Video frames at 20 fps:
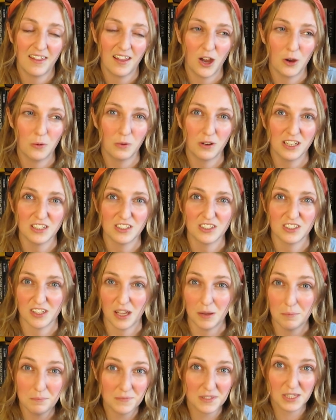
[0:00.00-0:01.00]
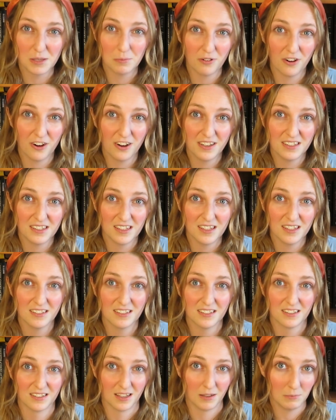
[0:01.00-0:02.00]
I wanted some
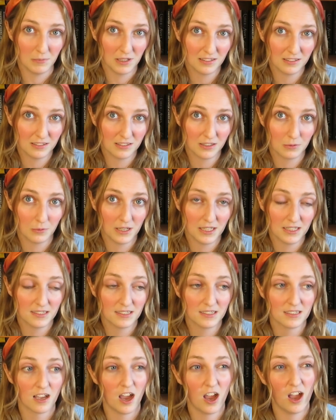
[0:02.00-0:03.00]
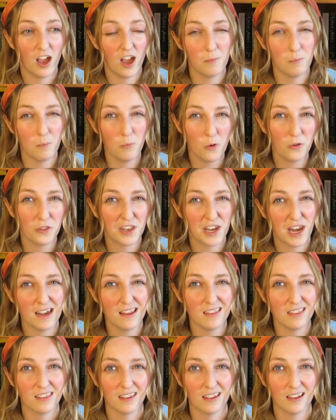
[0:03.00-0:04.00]
surprises, some little twist. More than
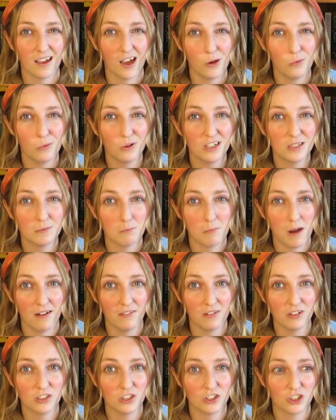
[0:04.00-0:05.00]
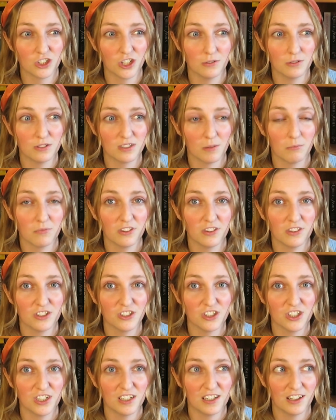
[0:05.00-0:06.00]
anything, I wanted Mara to show something that
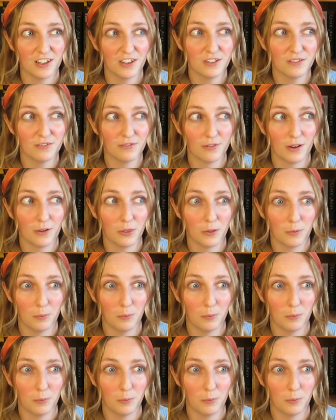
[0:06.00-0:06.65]
she had learned throughout